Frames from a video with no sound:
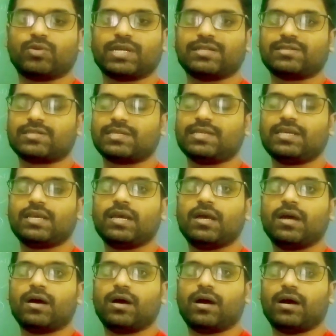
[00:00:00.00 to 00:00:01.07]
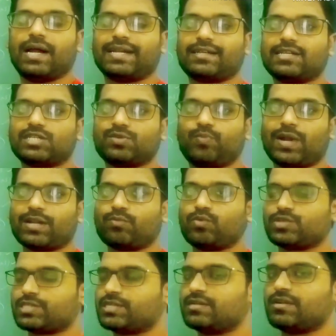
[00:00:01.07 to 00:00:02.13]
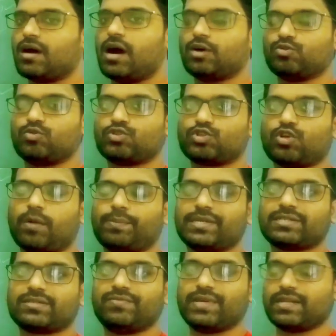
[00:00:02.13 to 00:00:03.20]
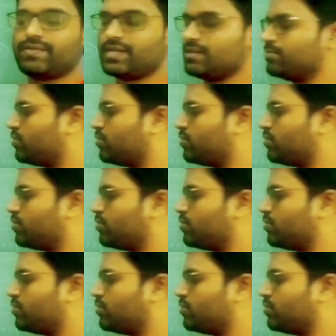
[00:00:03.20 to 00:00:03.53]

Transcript: You can see at least one question on those topics, very, very